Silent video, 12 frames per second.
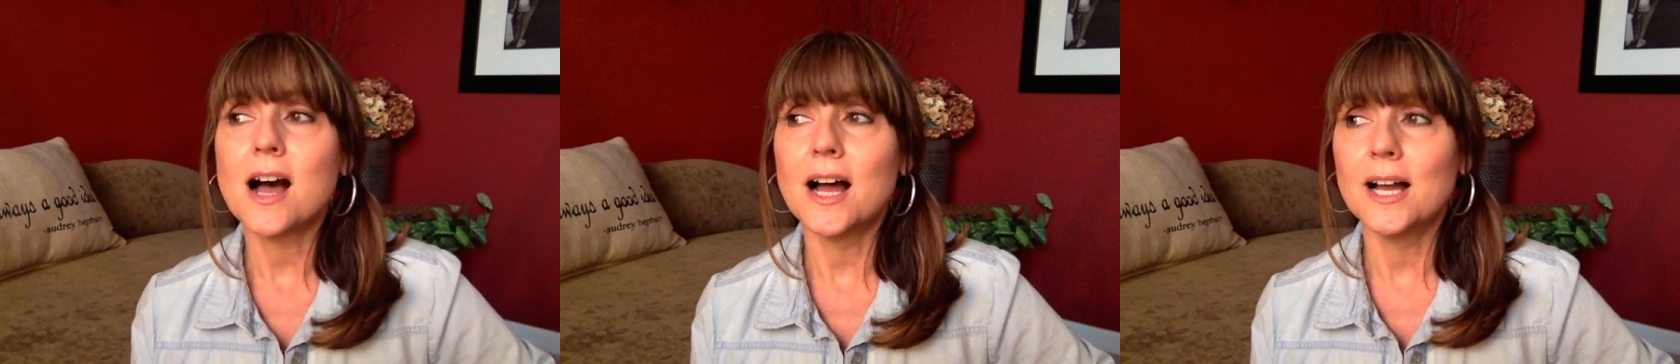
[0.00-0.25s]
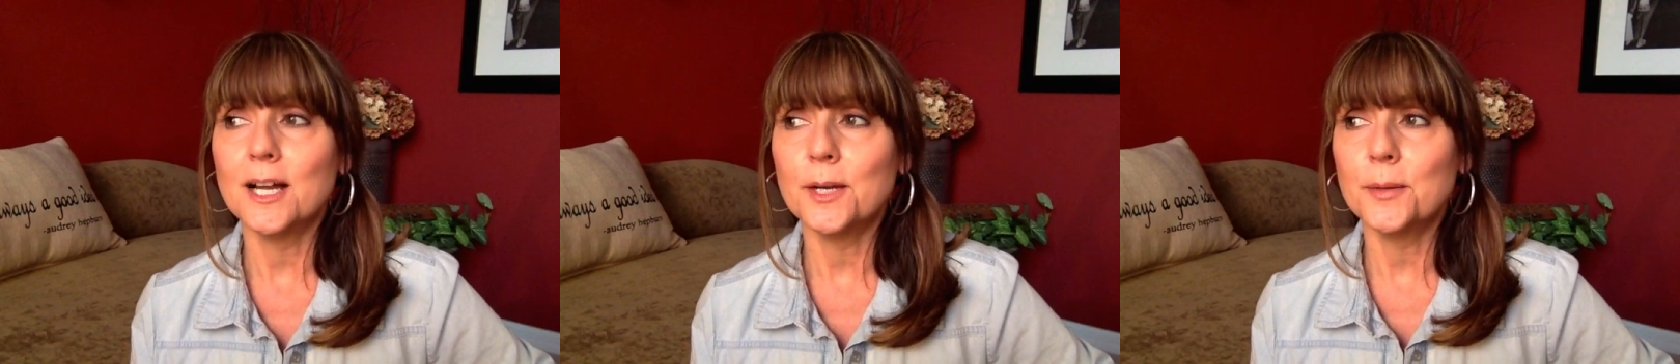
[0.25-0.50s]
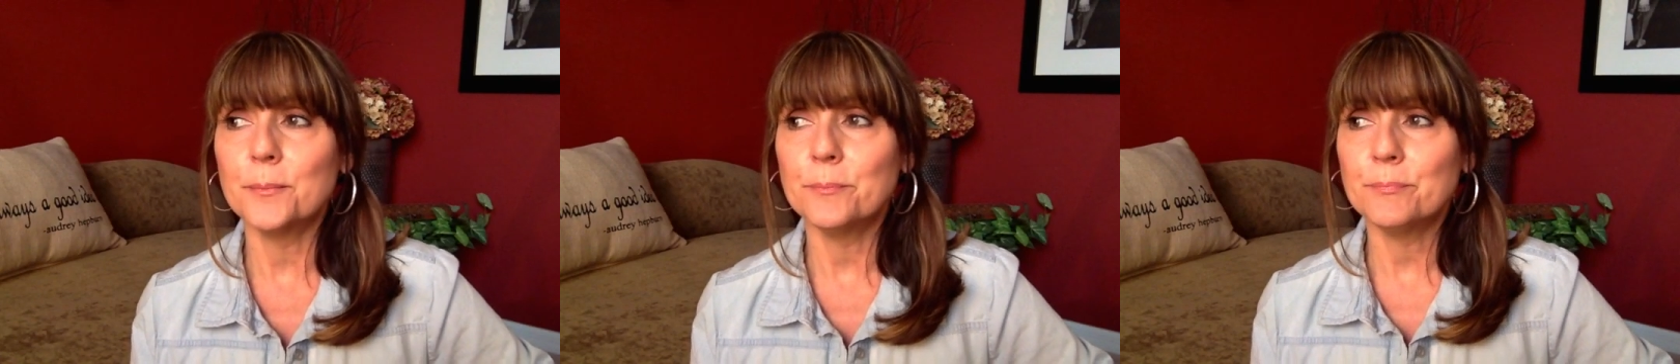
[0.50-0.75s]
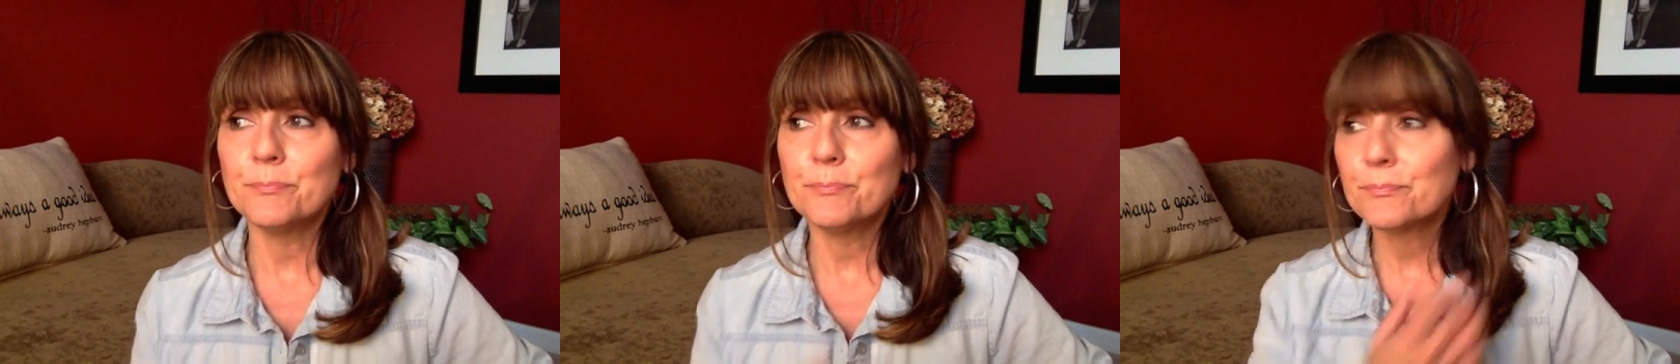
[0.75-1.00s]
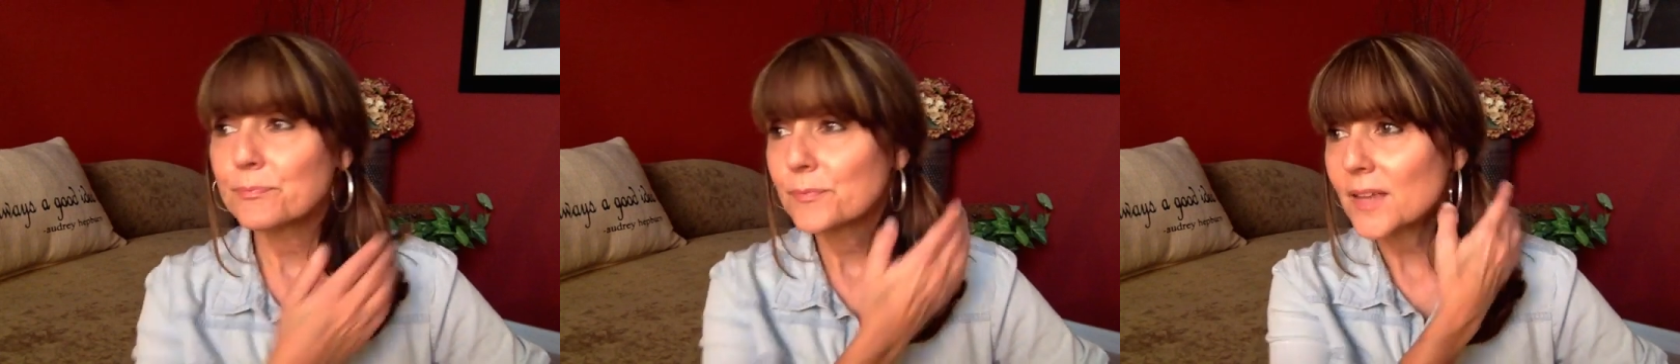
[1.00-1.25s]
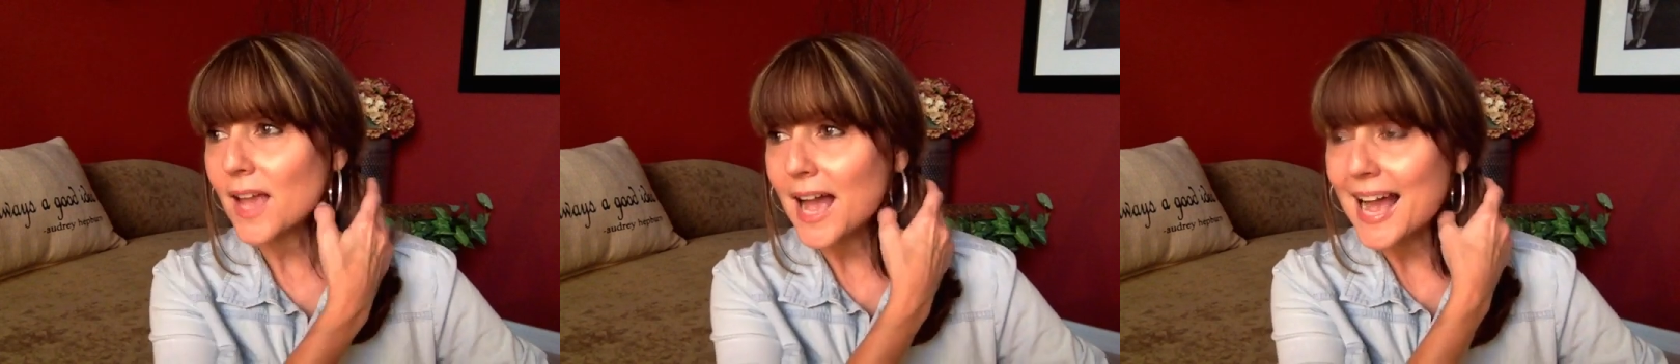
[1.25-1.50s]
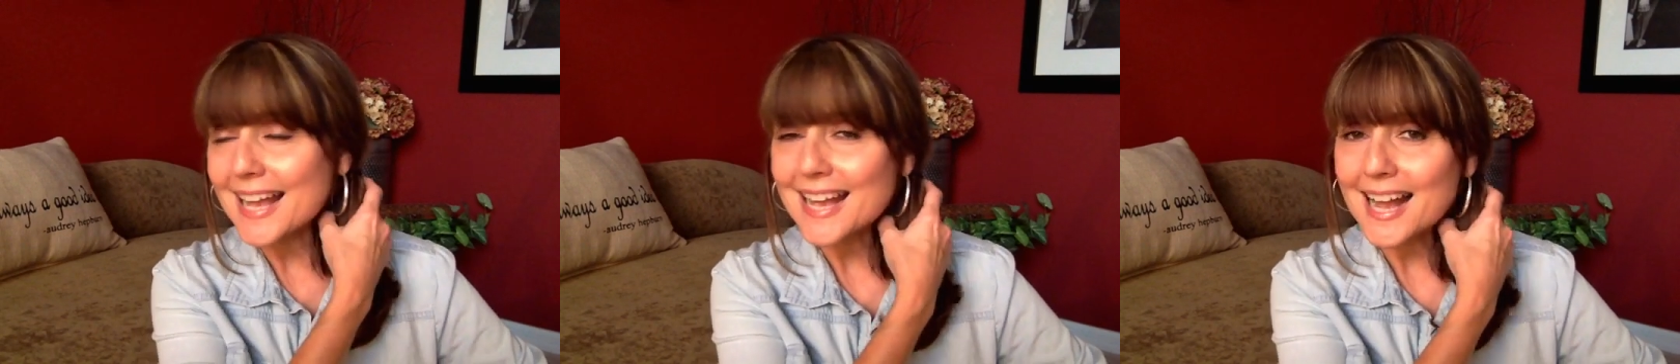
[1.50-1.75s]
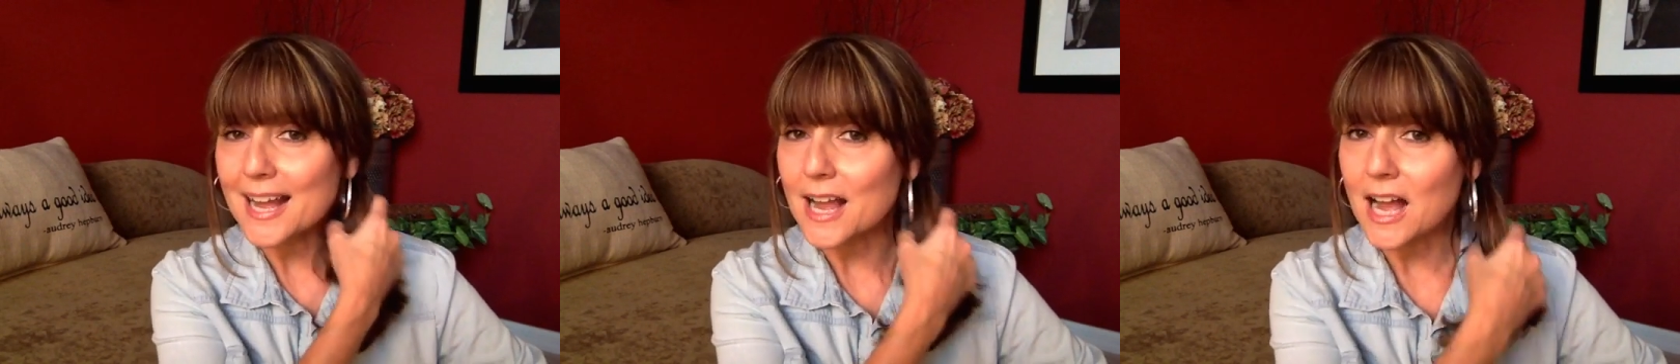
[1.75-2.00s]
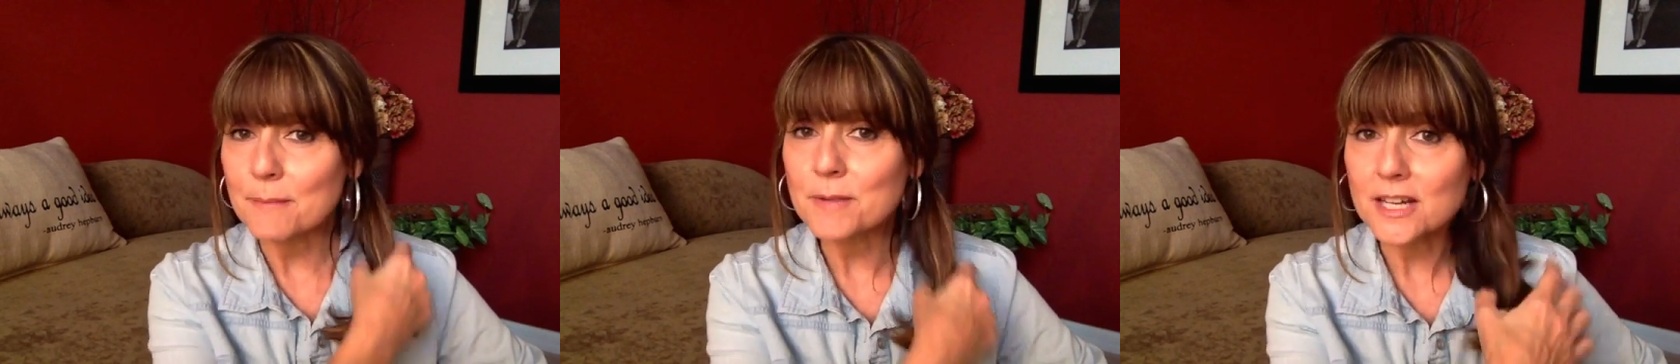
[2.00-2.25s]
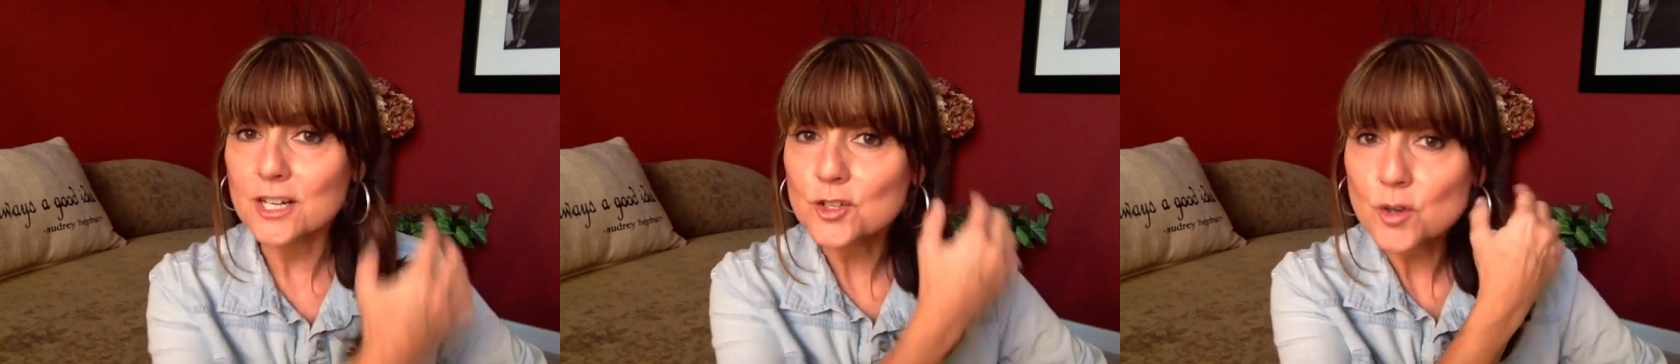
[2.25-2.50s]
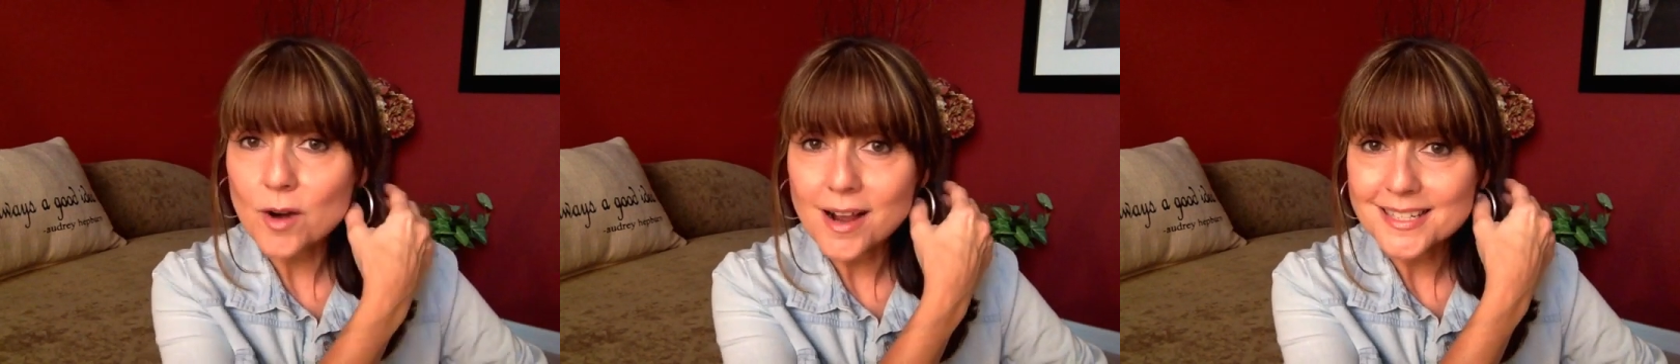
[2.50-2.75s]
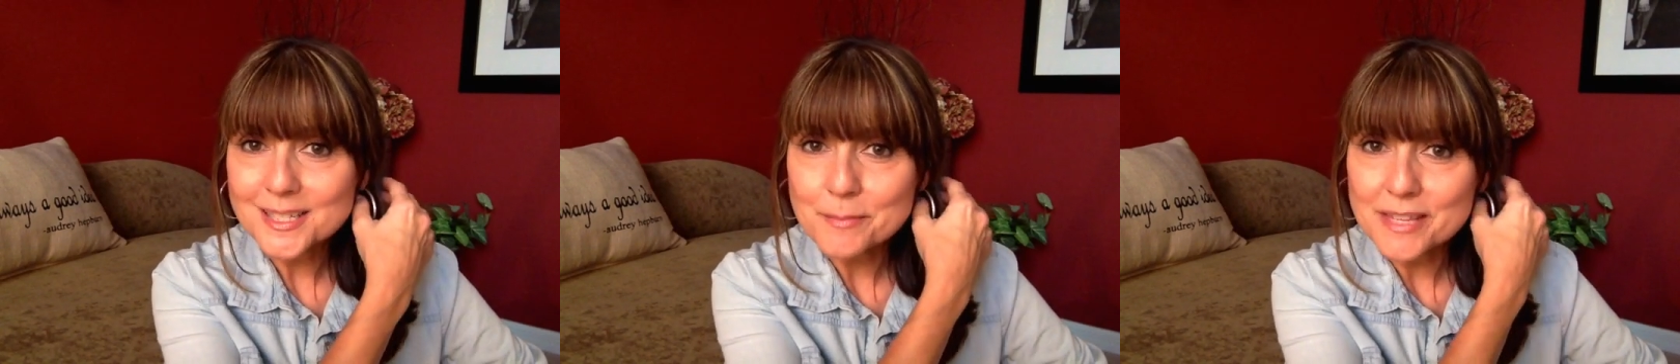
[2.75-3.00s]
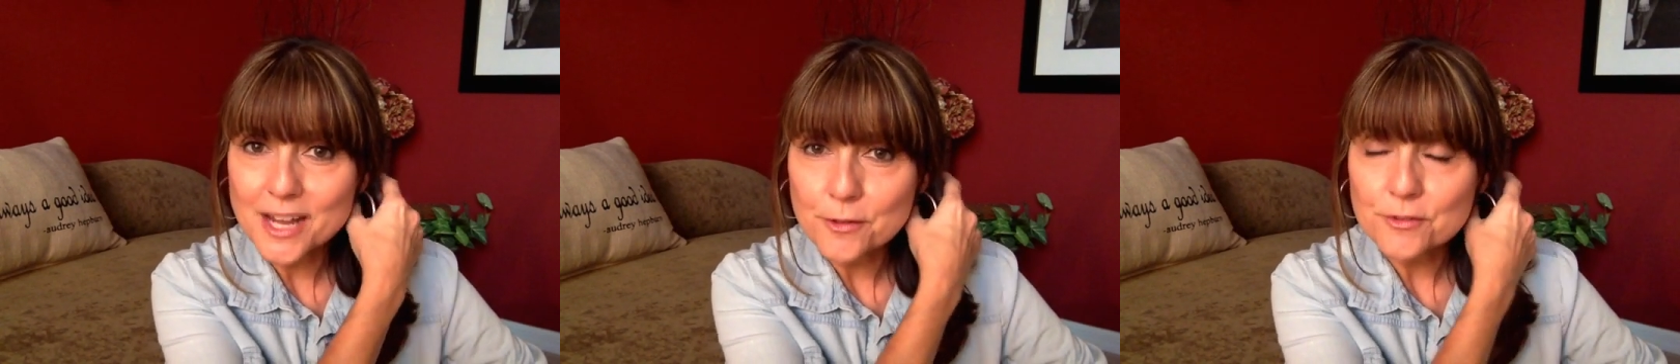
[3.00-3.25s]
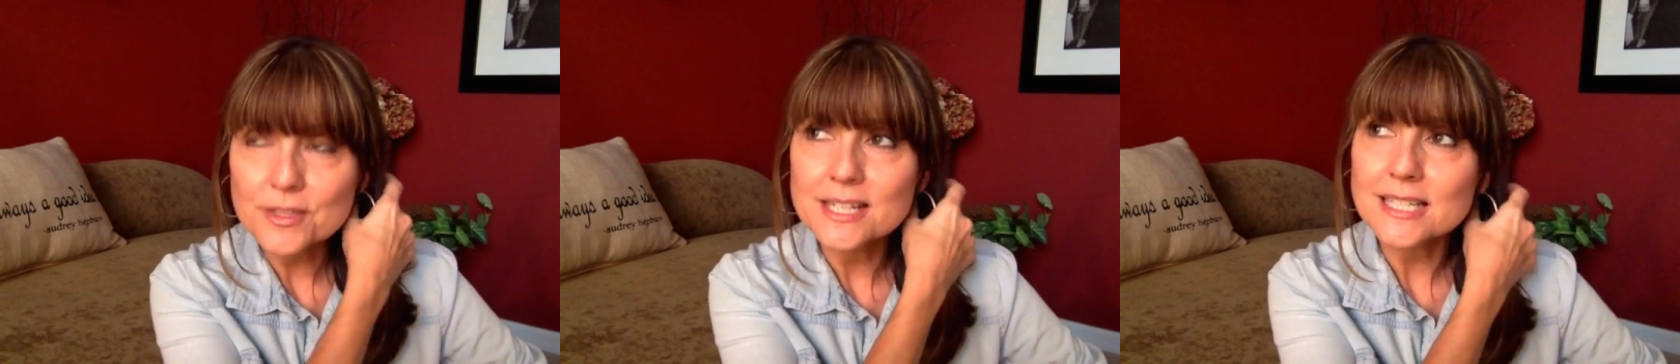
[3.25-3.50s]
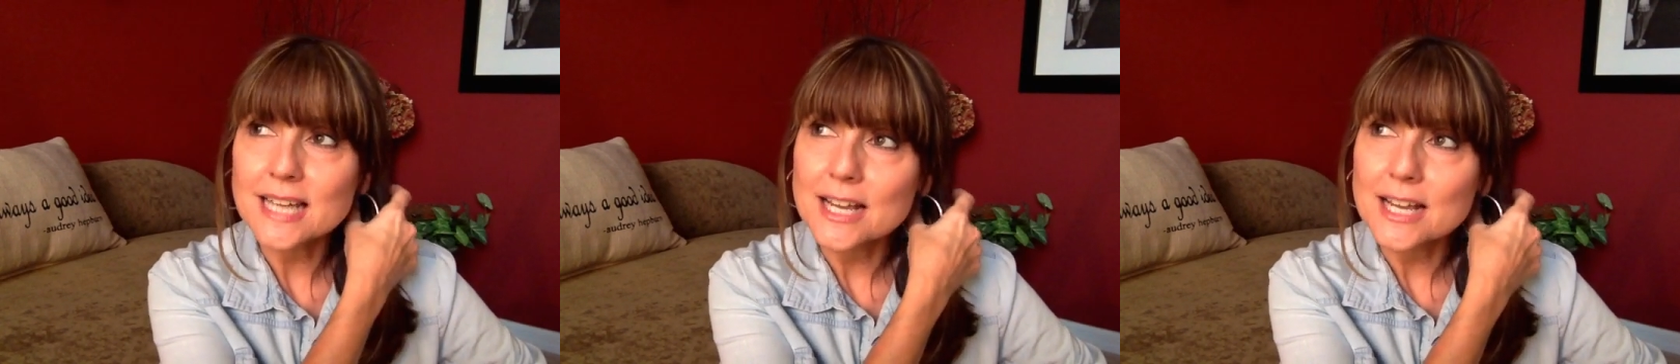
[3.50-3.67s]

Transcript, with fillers: Um, I, I, am going to try some of the other things.